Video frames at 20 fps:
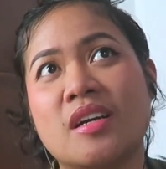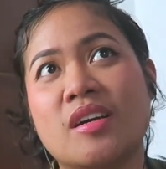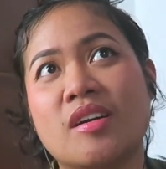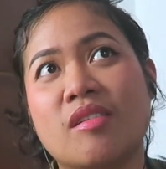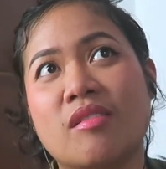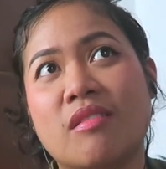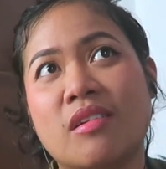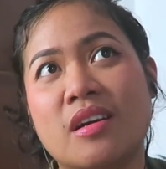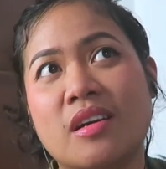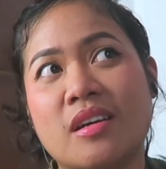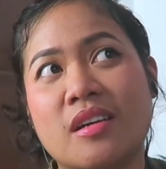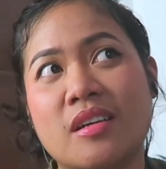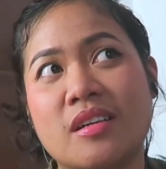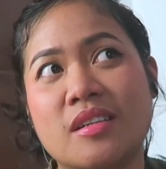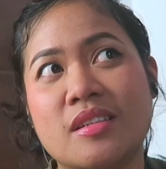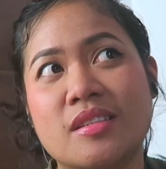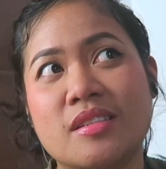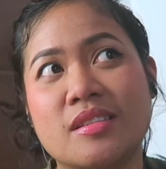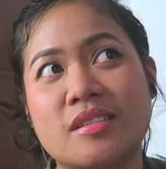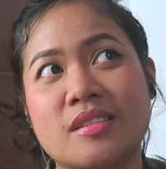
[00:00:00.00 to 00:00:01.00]
or
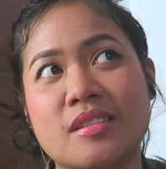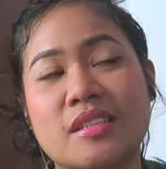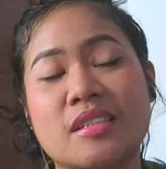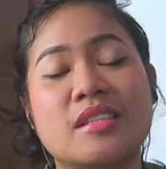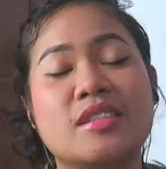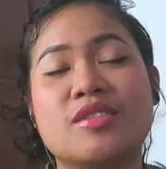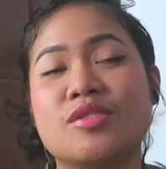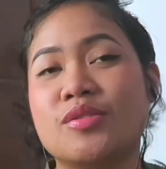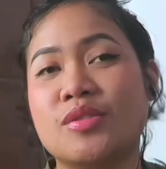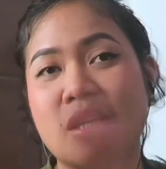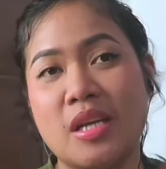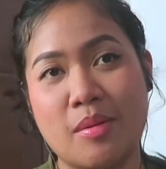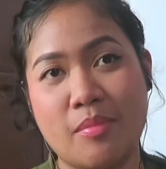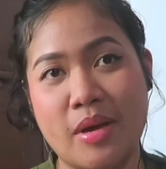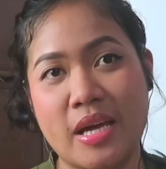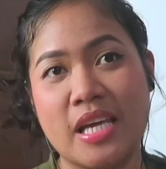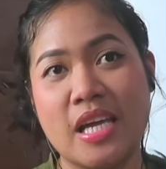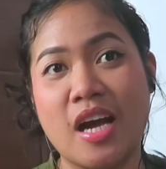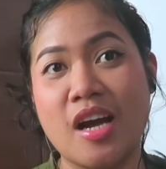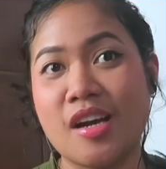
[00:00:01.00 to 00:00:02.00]
during
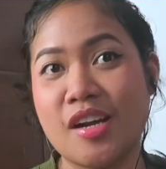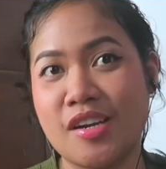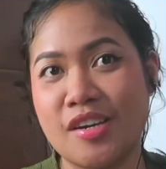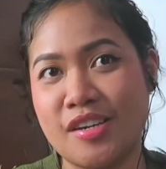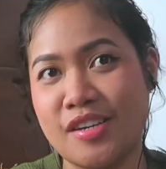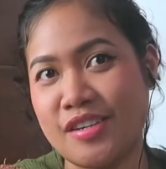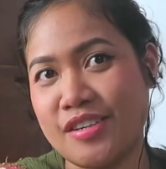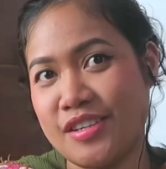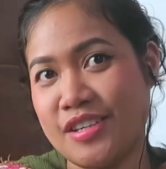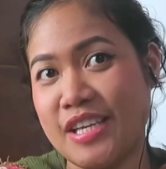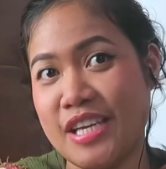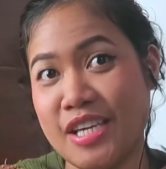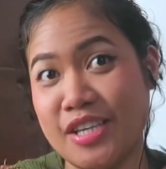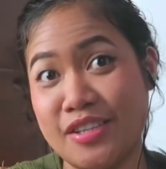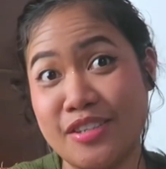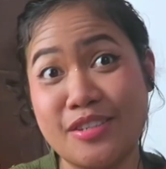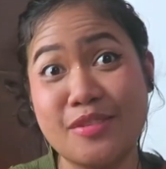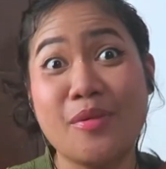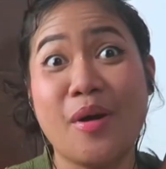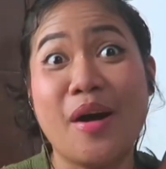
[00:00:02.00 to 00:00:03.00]
my younger
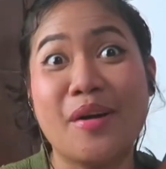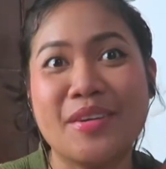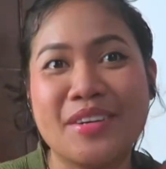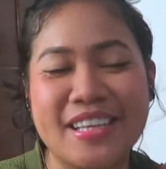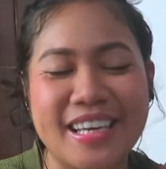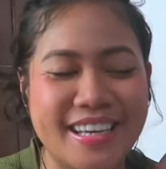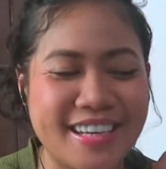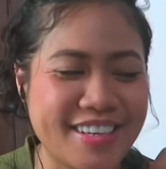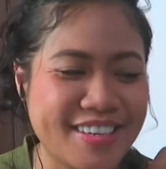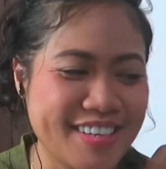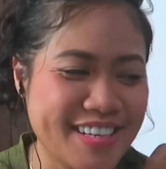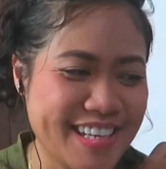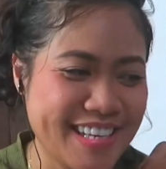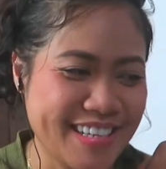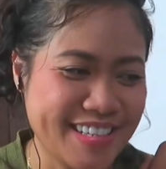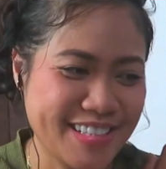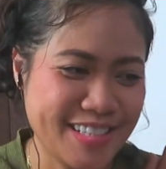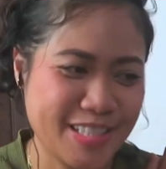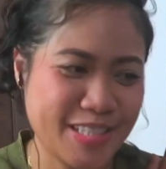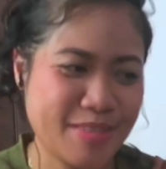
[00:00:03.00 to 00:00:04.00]
years. Wow, younger
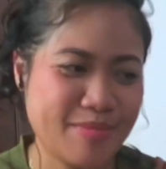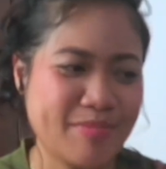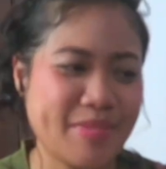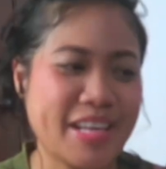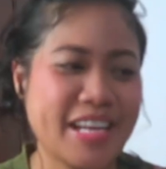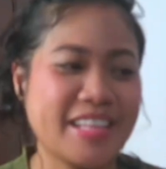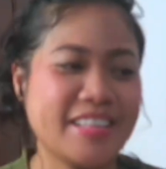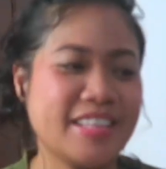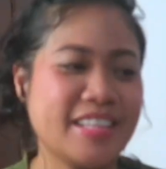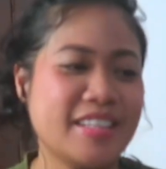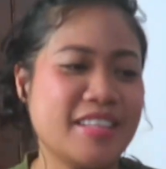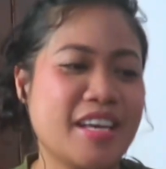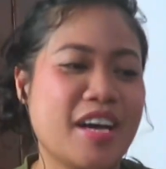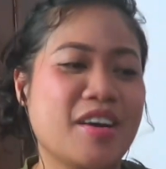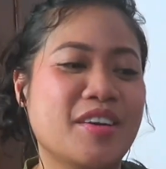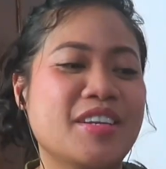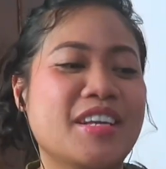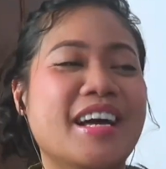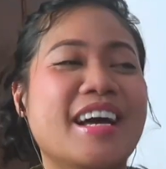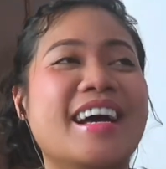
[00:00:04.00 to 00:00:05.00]
years. Para antanda ko
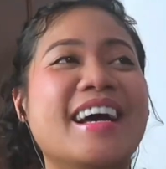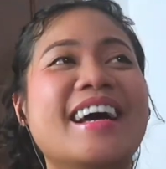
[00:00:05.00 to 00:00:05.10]
na.